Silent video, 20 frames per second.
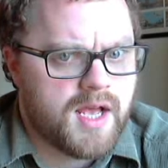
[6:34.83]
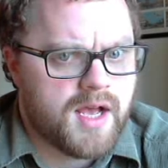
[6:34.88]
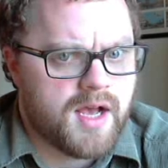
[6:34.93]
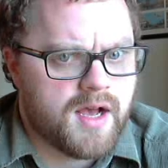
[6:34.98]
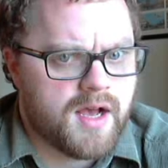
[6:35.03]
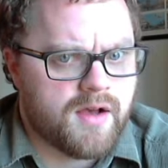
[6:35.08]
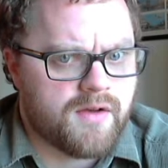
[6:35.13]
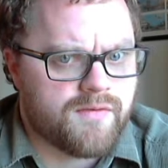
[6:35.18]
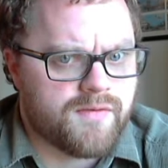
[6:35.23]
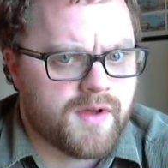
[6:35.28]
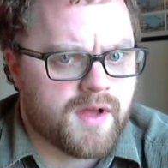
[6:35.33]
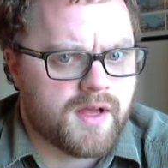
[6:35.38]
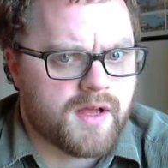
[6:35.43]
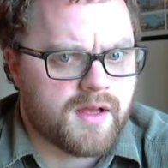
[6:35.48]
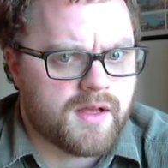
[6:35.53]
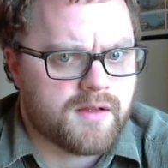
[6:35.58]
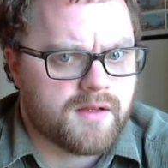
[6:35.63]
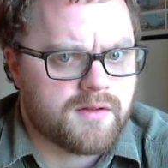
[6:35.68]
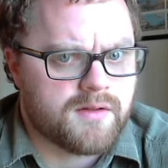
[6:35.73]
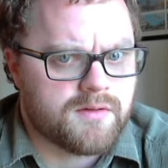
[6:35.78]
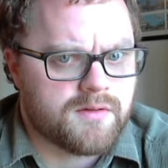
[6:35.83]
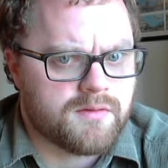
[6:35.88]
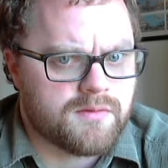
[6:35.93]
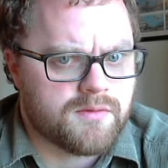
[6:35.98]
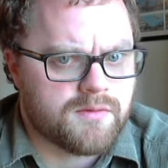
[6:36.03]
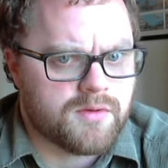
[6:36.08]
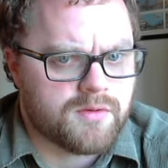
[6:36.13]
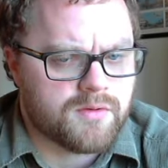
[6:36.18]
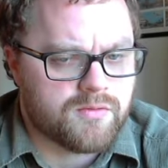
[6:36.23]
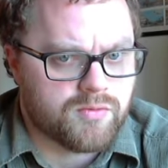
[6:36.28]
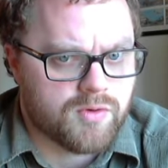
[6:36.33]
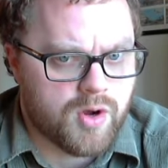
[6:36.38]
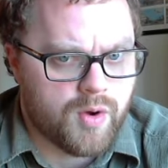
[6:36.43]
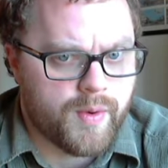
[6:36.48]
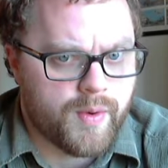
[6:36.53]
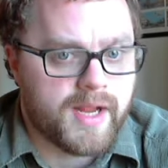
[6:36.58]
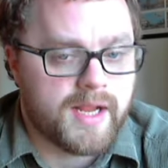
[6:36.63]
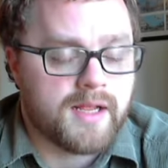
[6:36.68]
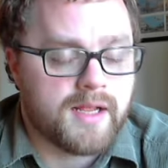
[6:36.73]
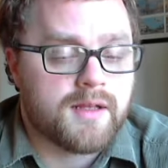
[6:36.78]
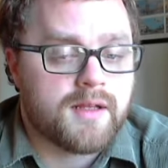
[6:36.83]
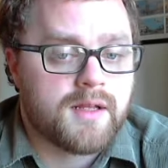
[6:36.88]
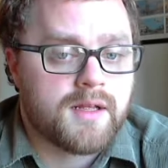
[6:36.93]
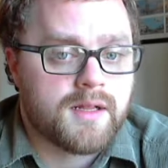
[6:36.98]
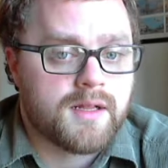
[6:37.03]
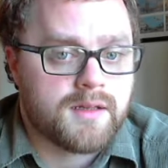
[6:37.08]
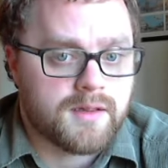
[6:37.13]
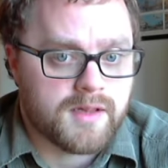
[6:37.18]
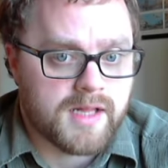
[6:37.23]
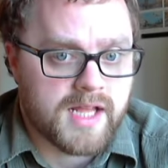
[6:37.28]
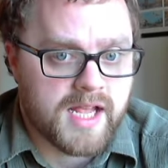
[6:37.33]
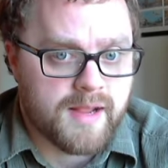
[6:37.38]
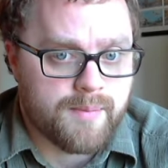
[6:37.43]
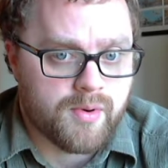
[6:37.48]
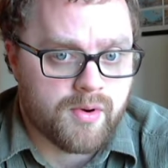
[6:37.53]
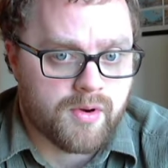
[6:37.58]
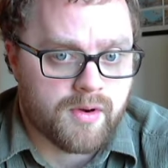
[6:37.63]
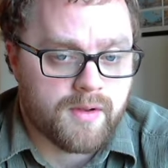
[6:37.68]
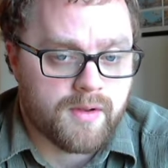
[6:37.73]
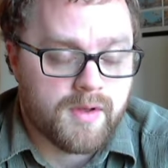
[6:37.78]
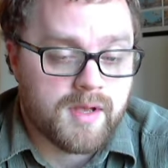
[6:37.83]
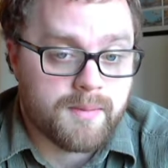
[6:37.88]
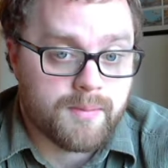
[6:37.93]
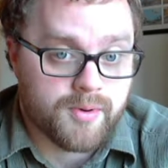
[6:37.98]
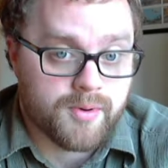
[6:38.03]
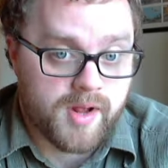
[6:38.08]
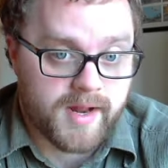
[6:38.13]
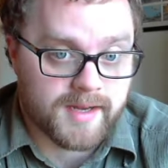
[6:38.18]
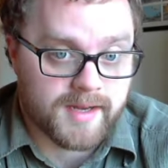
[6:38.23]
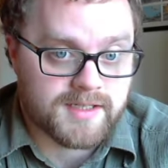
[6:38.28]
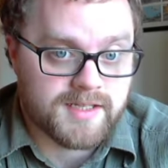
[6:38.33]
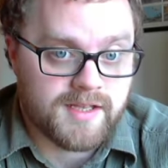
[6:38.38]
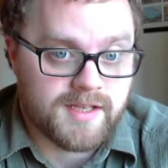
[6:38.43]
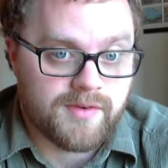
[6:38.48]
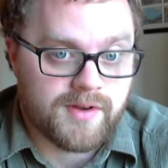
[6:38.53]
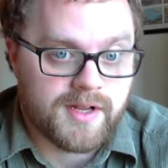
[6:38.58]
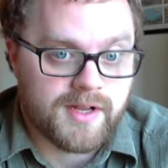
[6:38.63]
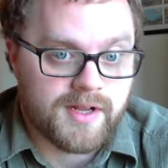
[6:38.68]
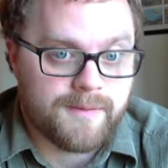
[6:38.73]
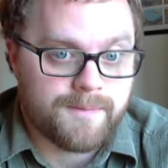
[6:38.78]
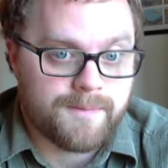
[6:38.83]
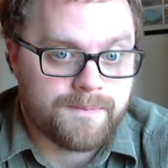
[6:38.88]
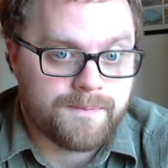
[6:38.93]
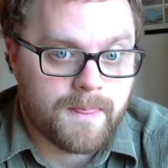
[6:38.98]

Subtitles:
of growing labor productivity.